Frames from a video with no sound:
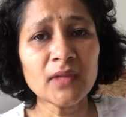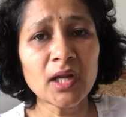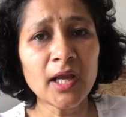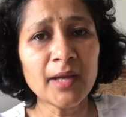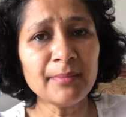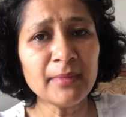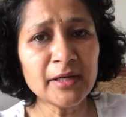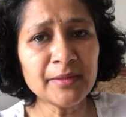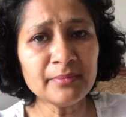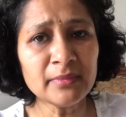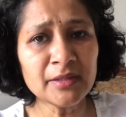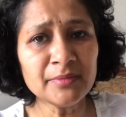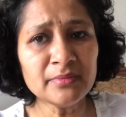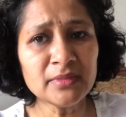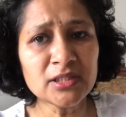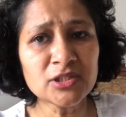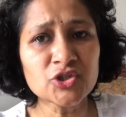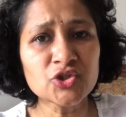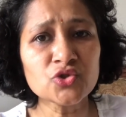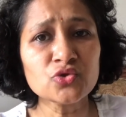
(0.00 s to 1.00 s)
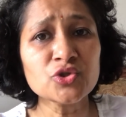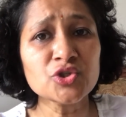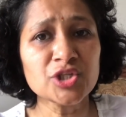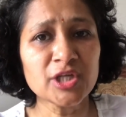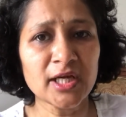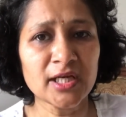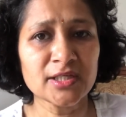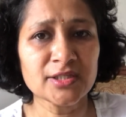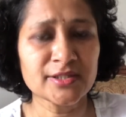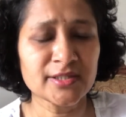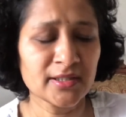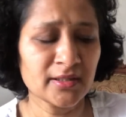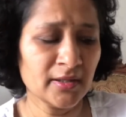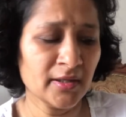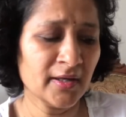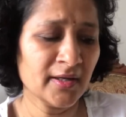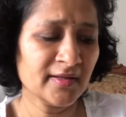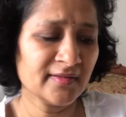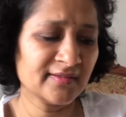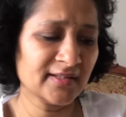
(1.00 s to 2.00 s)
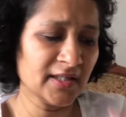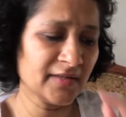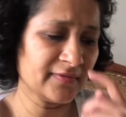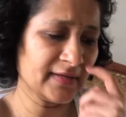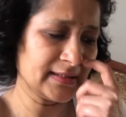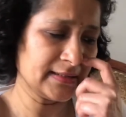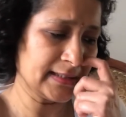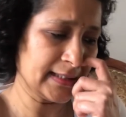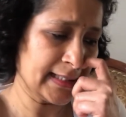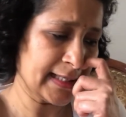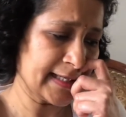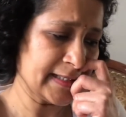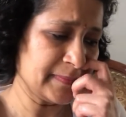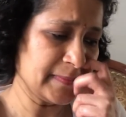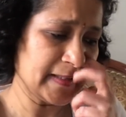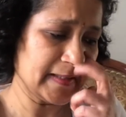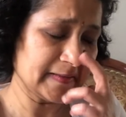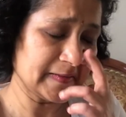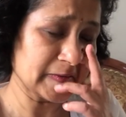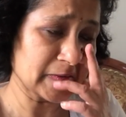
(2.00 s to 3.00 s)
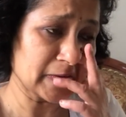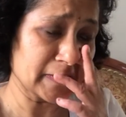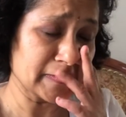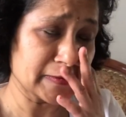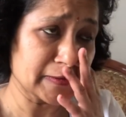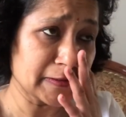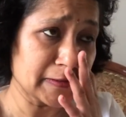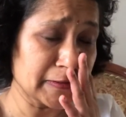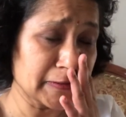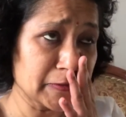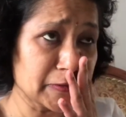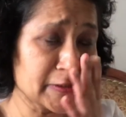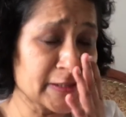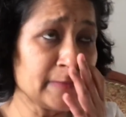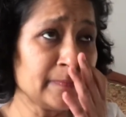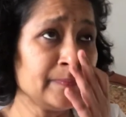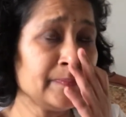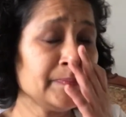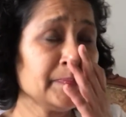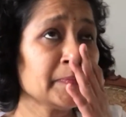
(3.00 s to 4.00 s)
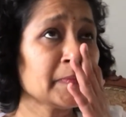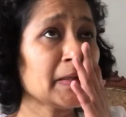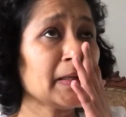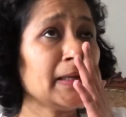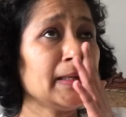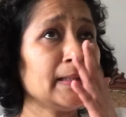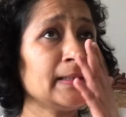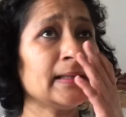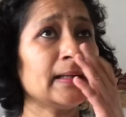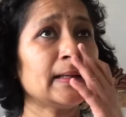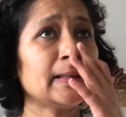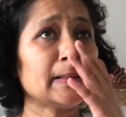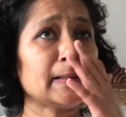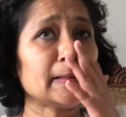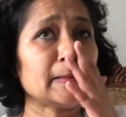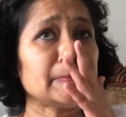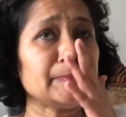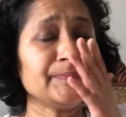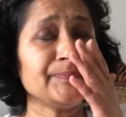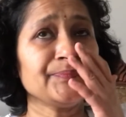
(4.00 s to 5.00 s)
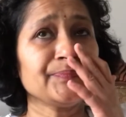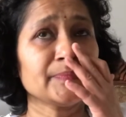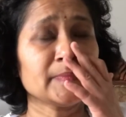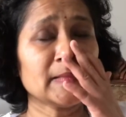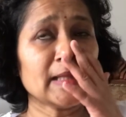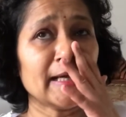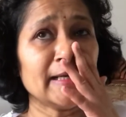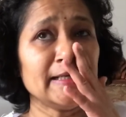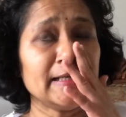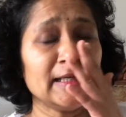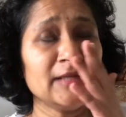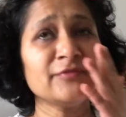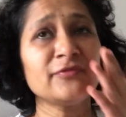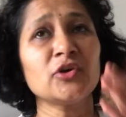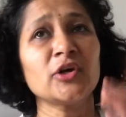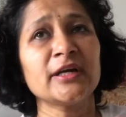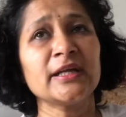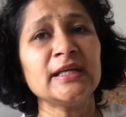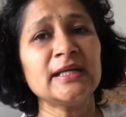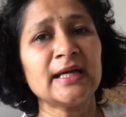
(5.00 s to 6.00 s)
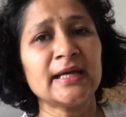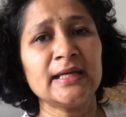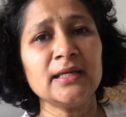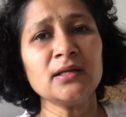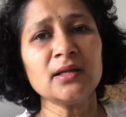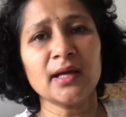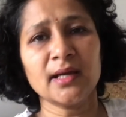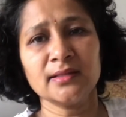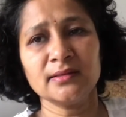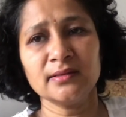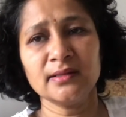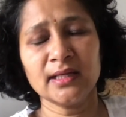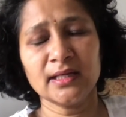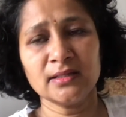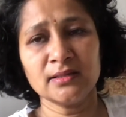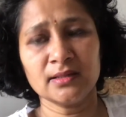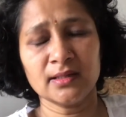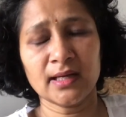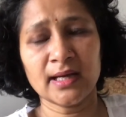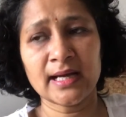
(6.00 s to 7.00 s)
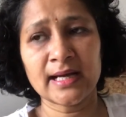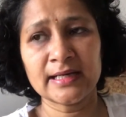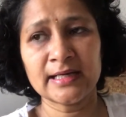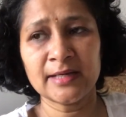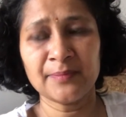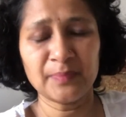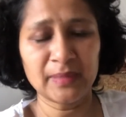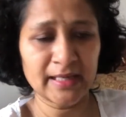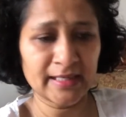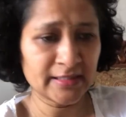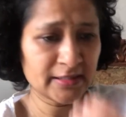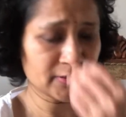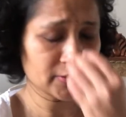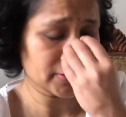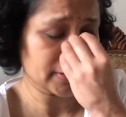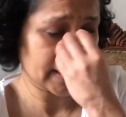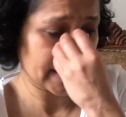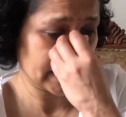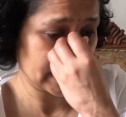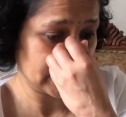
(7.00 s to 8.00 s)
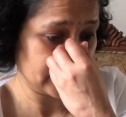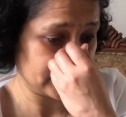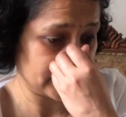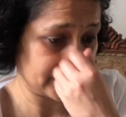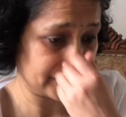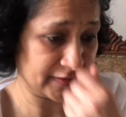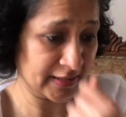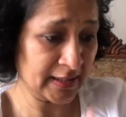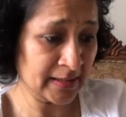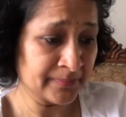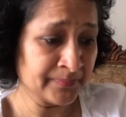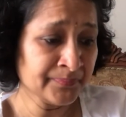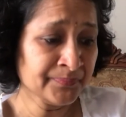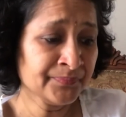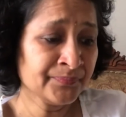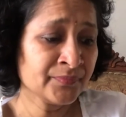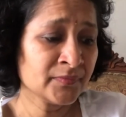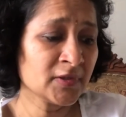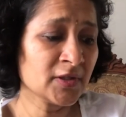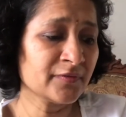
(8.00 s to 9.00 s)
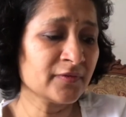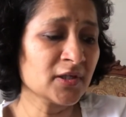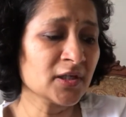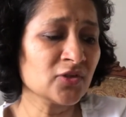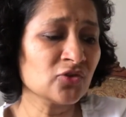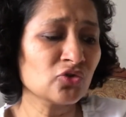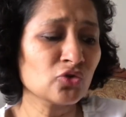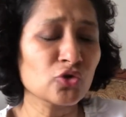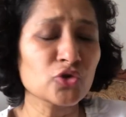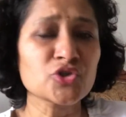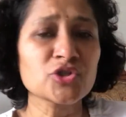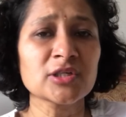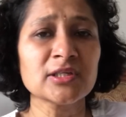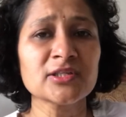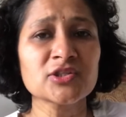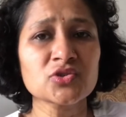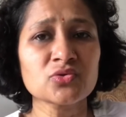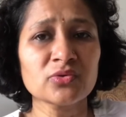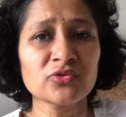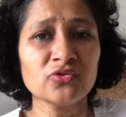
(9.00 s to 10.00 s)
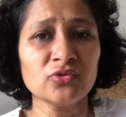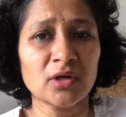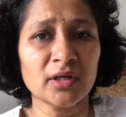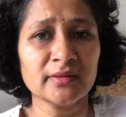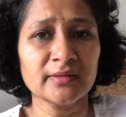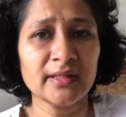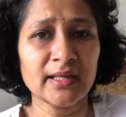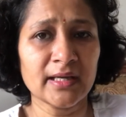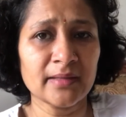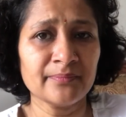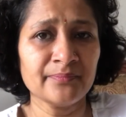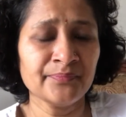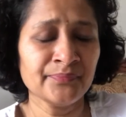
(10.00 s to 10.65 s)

Amendment means to change. See, when they had made the Constitution in 1949 and then had applied into 1950, the word socialist was not there.